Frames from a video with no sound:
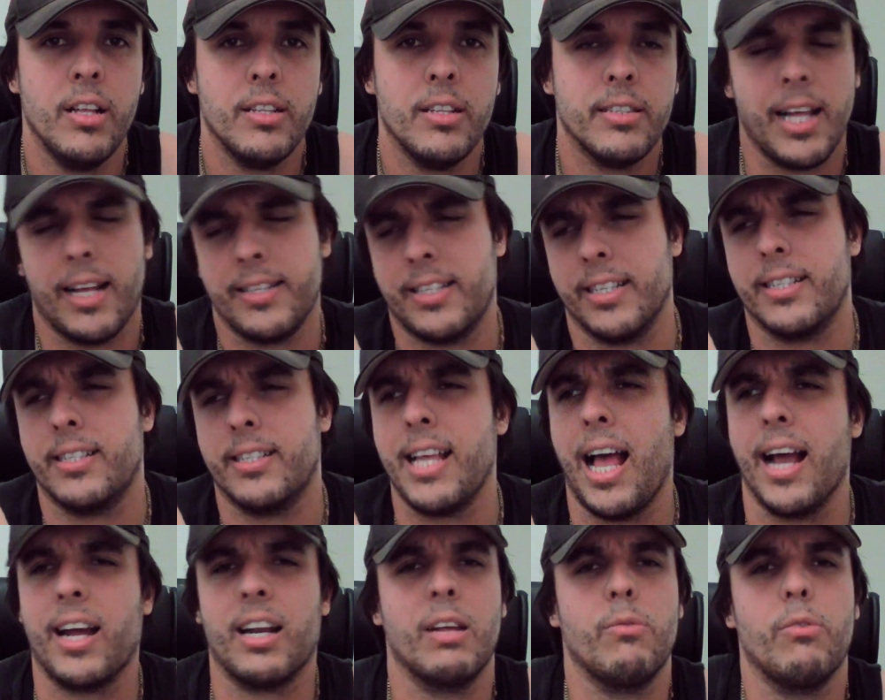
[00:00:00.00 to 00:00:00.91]
That's
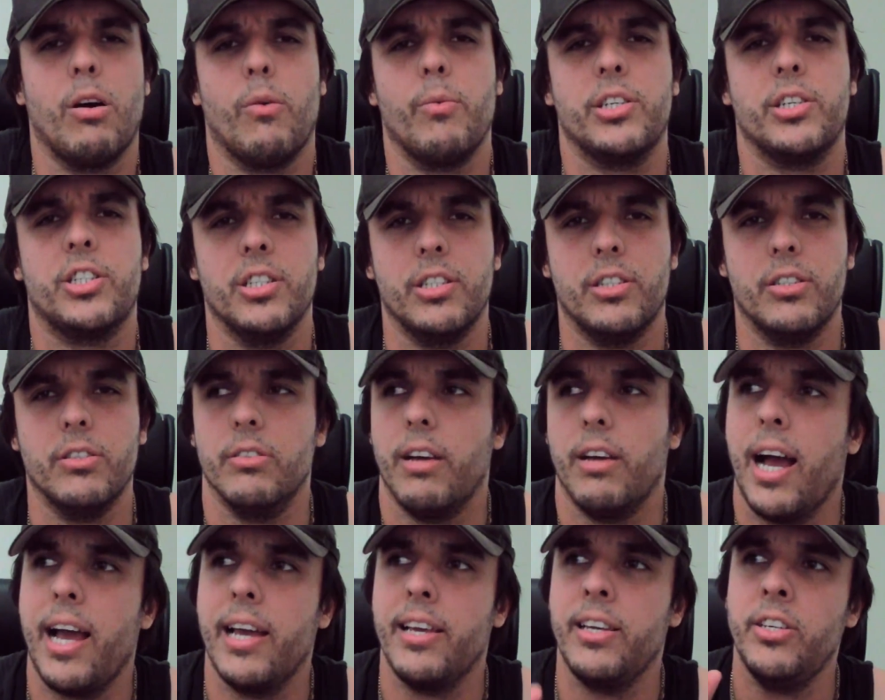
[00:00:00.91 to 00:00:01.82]
exactly what we should do.
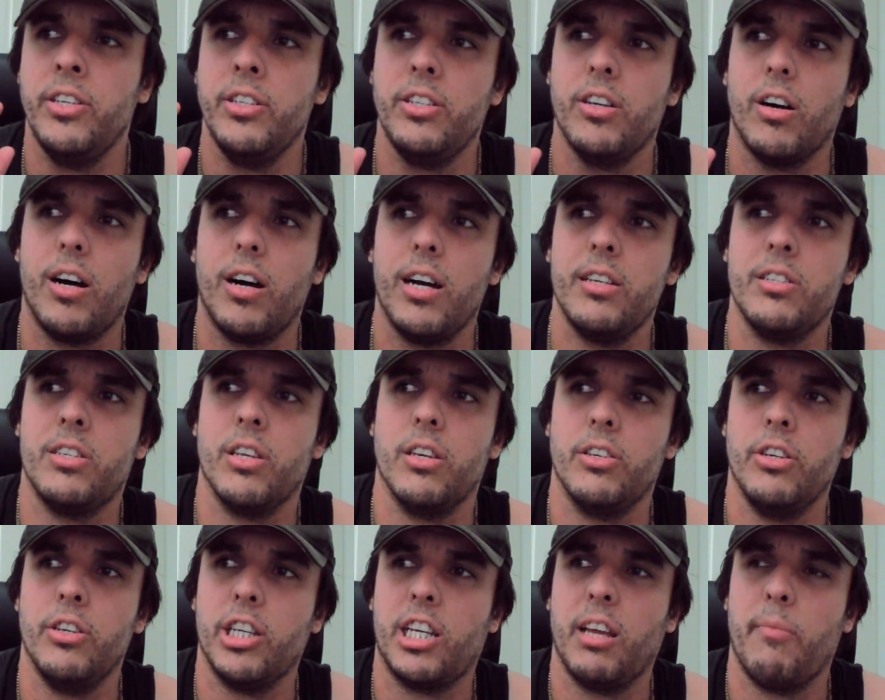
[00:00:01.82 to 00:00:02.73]
Hey, you guys,
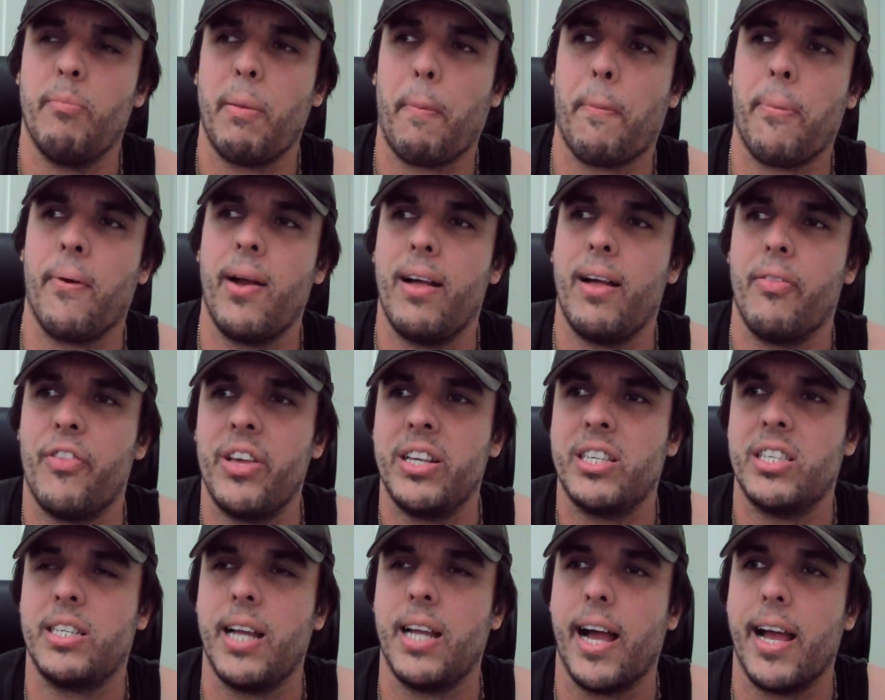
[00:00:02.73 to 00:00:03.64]
you can be proud
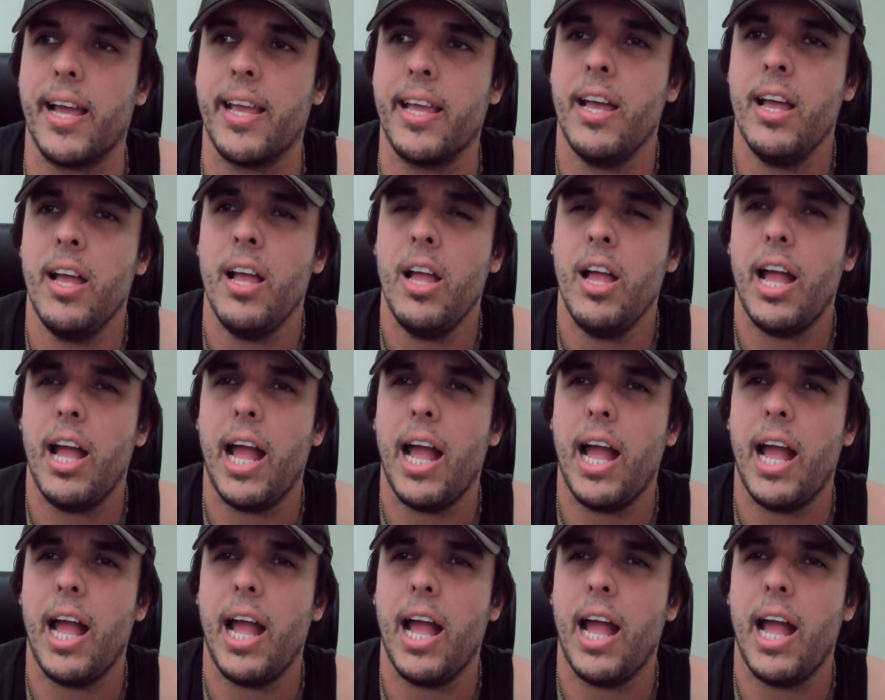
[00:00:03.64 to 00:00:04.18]
this day,